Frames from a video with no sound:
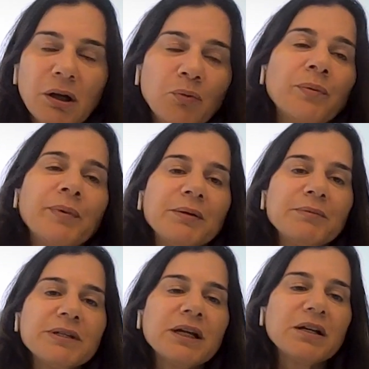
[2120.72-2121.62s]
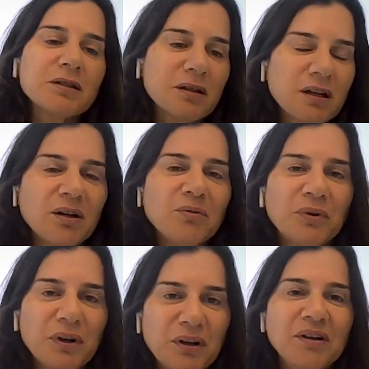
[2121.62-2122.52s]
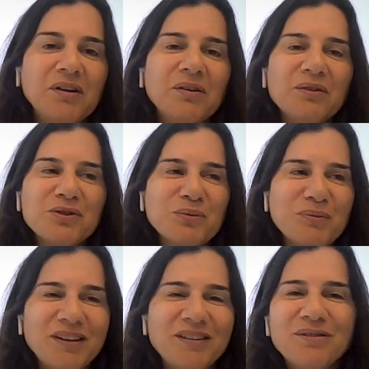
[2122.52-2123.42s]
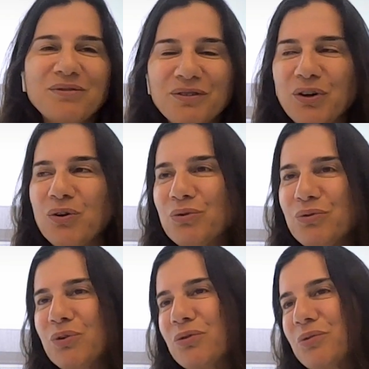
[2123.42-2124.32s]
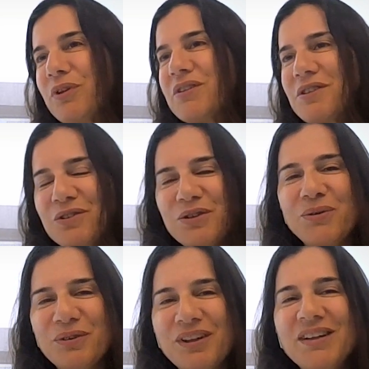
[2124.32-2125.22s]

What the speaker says: we made mistakes, and we also made very good recruitments. So